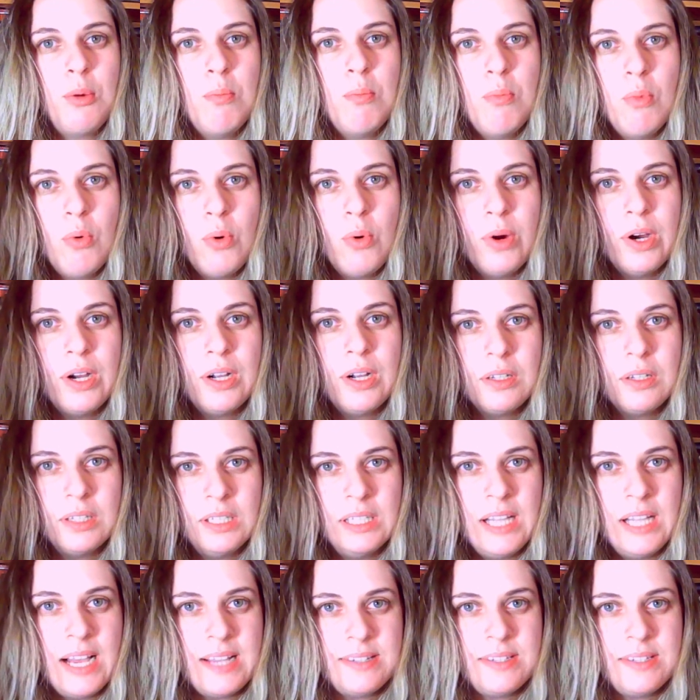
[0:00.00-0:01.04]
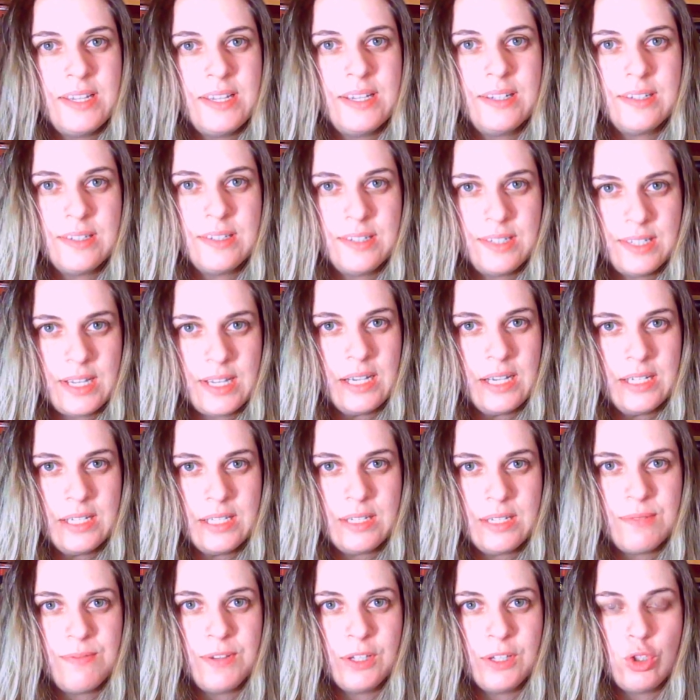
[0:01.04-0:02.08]
more classic
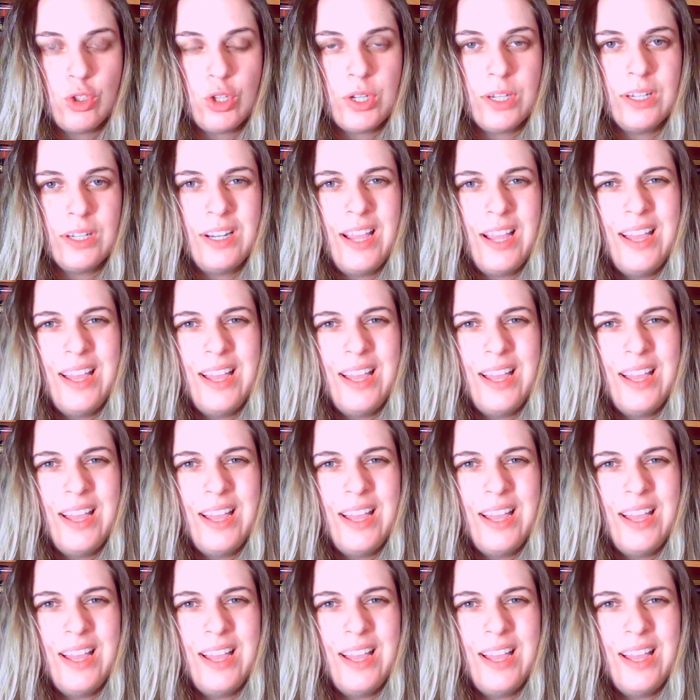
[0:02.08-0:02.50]
science fiction.